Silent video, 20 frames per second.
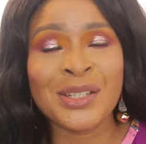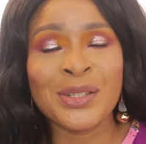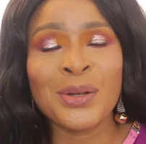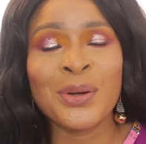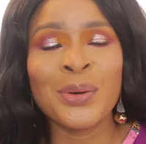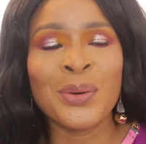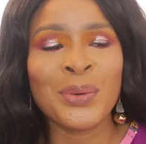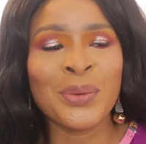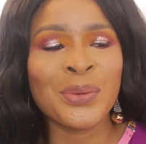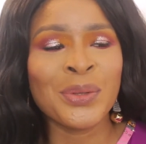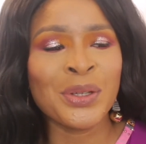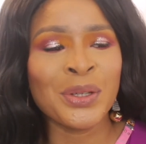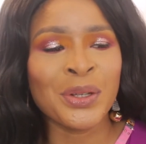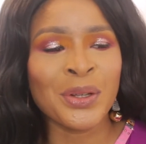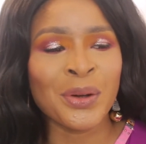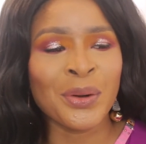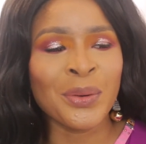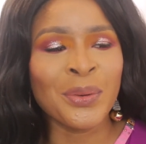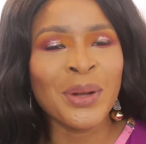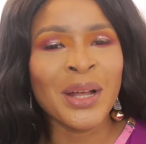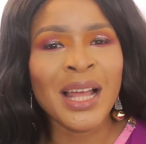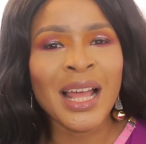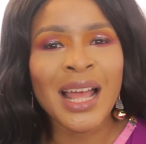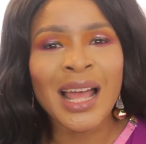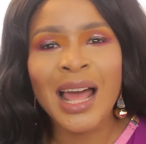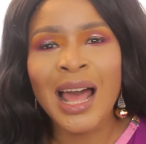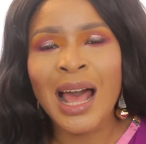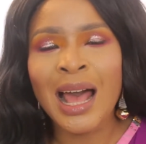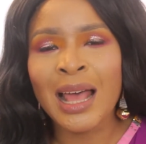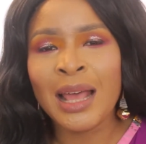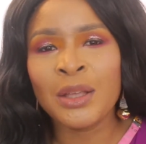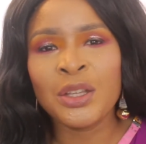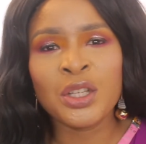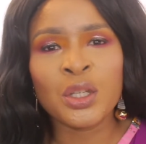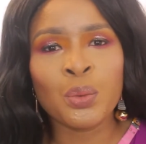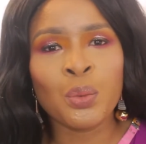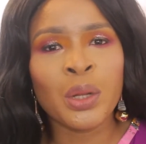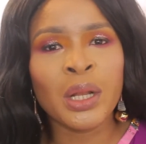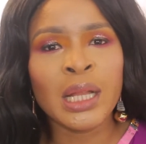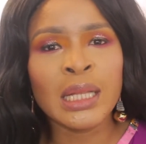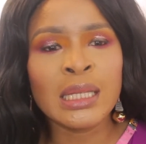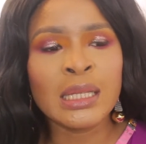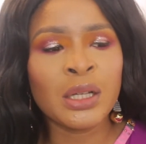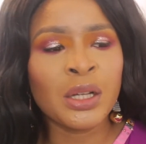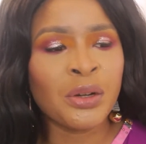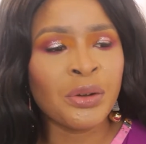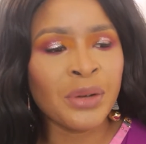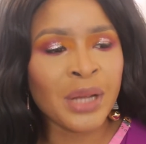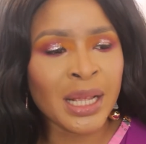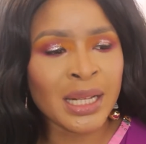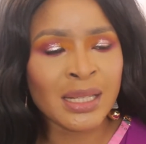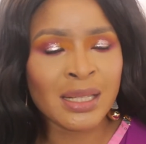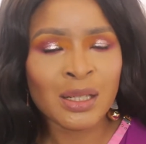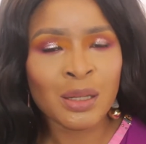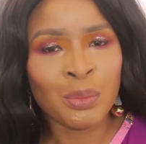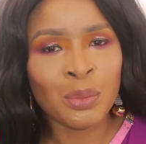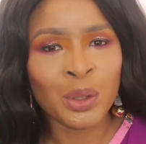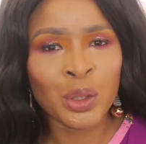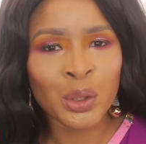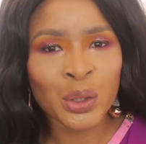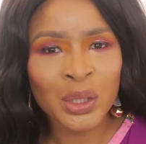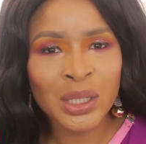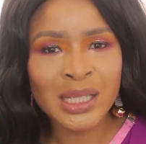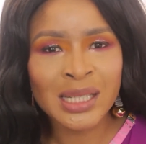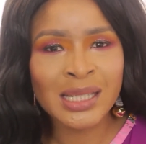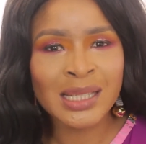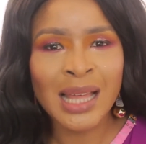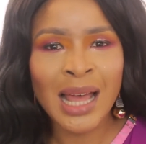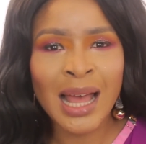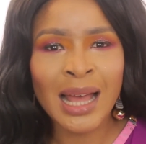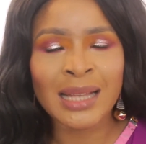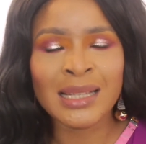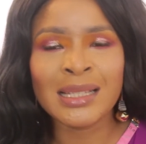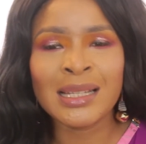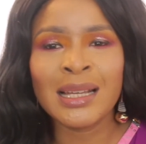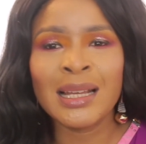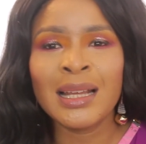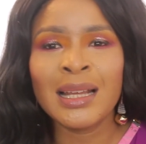So, you know, I just wanted to create some looks that,